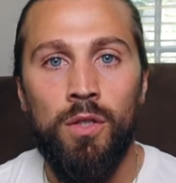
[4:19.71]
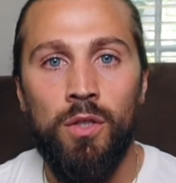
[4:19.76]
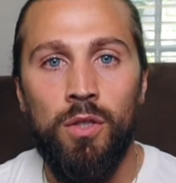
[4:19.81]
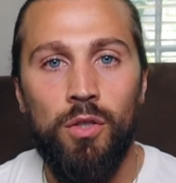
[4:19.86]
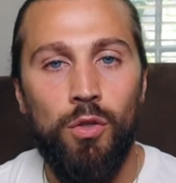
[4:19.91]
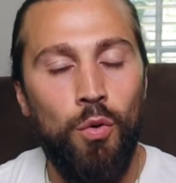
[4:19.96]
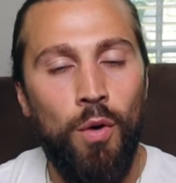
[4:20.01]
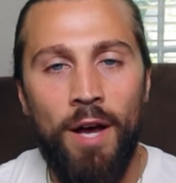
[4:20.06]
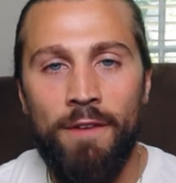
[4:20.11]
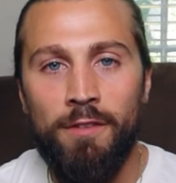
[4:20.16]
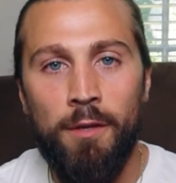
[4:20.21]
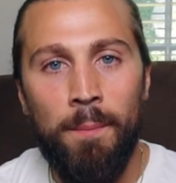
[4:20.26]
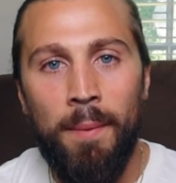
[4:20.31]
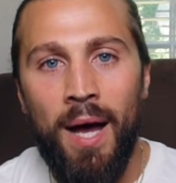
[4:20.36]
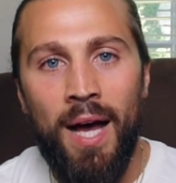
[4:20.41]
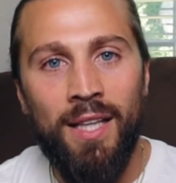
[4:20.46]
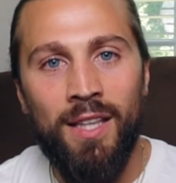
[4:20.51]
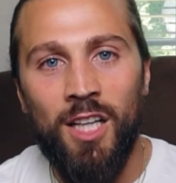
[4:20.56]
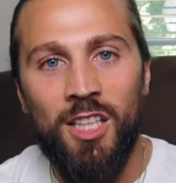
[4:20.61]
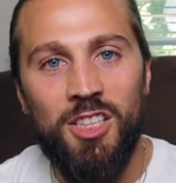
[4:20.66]
You don't have to
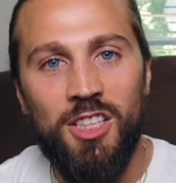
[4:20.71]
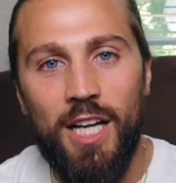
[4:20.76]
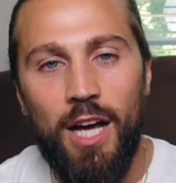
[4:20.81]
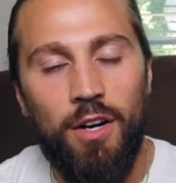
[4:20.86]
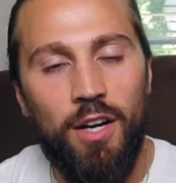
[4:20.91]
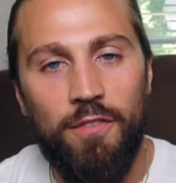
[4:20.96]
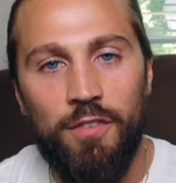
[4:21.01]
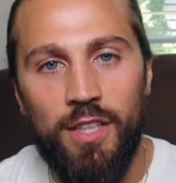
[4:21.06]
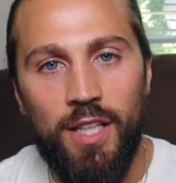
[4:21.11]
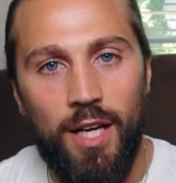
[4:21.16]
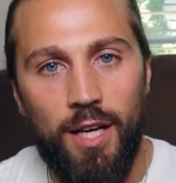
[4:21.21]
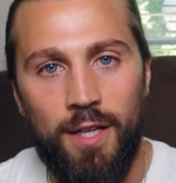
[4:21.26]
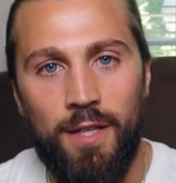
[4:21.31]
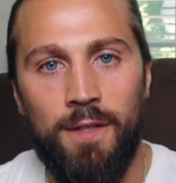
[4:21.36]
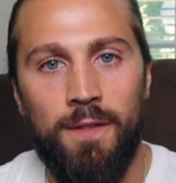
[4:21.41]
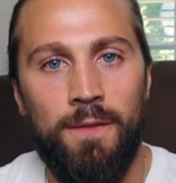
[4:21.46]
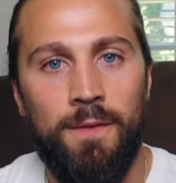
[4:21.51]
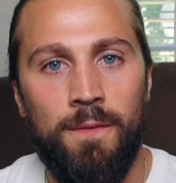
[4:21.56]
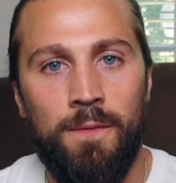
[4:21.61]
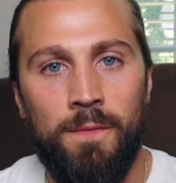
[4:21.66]
buy lunch out every day.
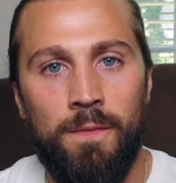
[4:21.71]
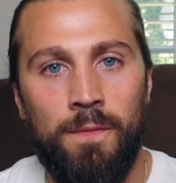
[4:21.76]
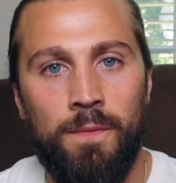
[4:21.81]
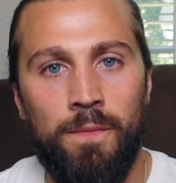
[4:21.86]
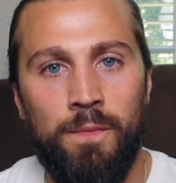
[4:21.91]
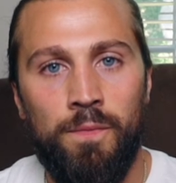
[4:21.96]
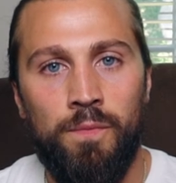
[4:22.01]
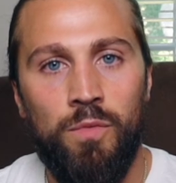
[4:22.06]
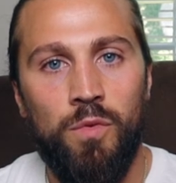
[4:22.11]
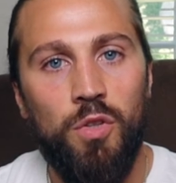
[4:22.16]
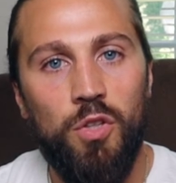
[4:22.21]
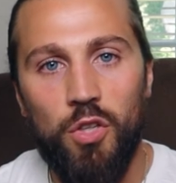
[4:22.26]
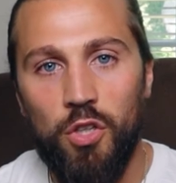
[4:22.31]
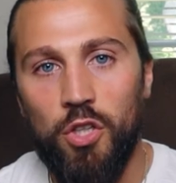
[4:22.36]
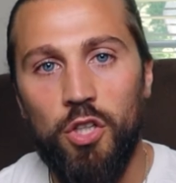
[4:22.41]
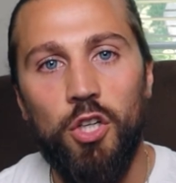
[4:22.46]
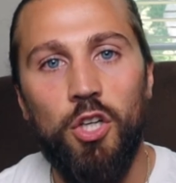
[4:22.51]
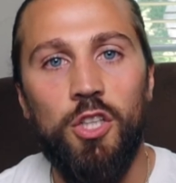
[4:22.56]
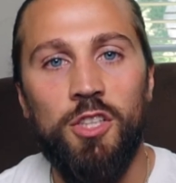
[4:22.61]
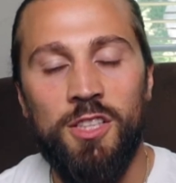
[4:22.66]
You're
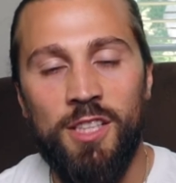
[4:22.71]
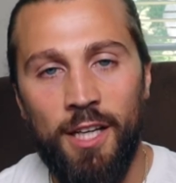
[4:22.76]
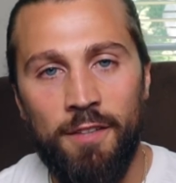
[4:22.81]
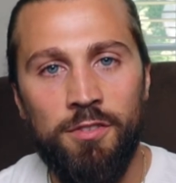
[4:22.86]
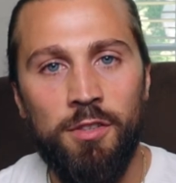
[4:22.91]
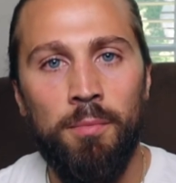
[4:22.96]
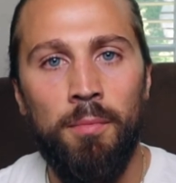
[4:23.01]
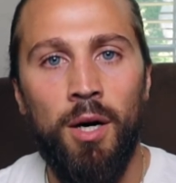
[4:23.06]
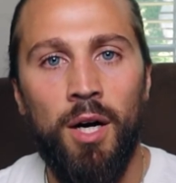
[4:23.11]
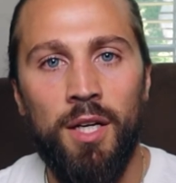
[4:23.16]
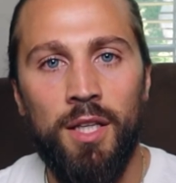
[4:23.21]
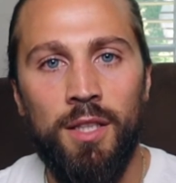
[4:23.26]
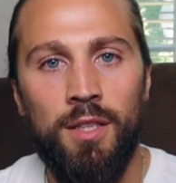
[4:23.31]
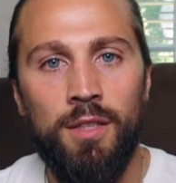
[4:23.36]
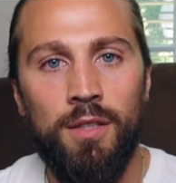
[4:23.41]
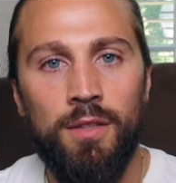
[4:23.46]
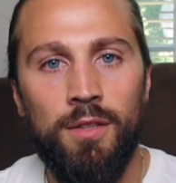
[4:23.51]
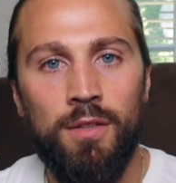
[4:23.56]
good. Save some money.